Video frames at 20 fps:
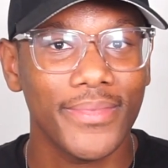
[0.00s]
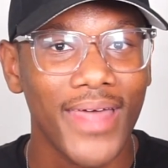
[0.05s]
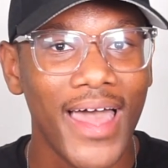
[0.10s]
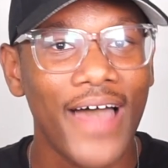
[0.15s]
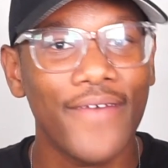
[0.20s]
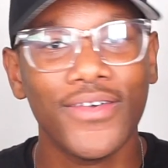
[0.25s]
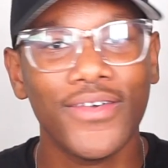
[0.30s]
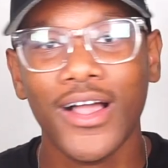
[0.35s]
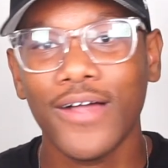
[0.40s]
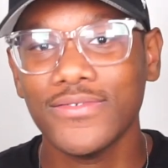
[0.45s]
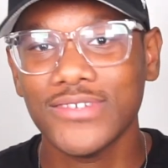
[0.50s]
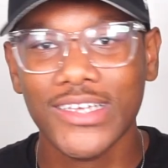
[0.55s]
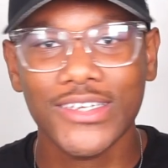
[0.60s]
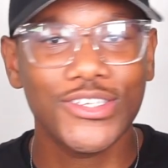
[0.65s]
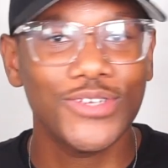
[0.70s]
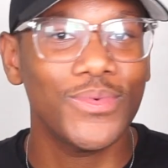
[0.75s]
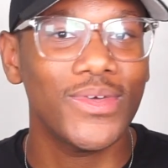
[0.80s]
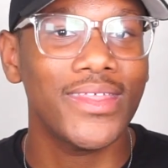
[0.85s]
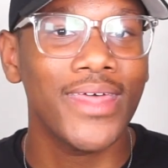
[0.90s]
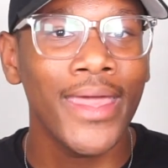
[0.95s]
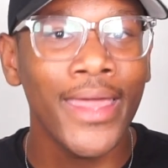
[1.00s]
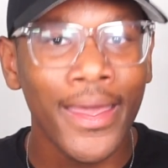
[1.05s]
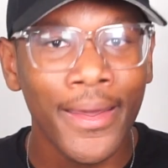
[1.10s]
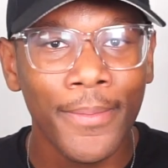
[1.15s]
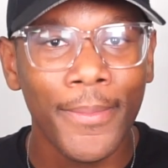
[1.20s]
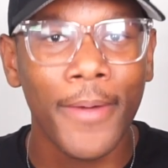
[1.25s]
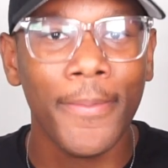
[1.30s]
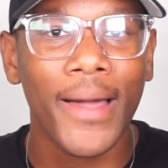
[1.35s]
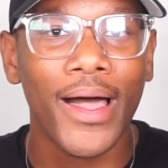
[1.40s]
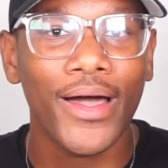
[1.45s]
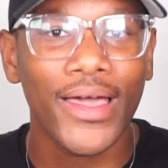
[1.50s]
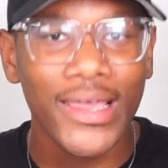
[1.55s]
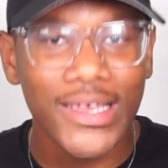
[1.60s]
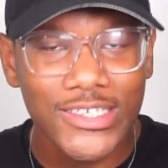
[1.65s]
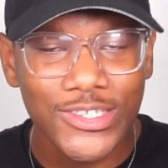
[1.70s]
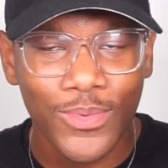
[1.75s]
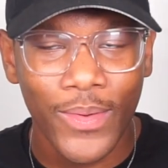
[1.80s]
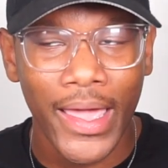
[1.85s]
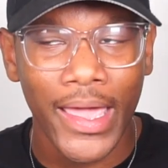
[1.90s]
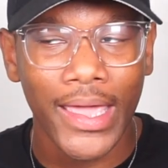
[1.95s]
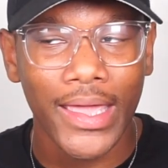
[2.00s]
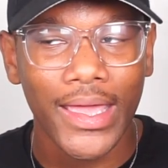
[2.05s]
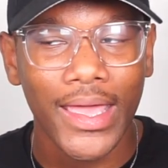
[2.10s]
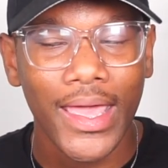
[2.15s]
Have a conversation with him about his weight